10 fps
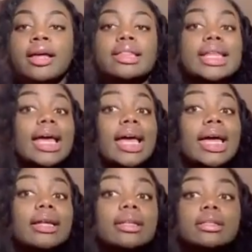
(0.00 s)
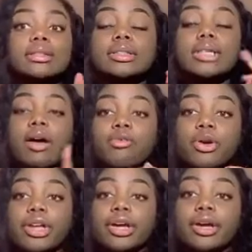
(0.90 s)
Then sophomore
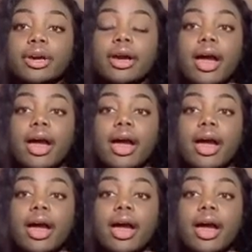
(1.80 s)
year,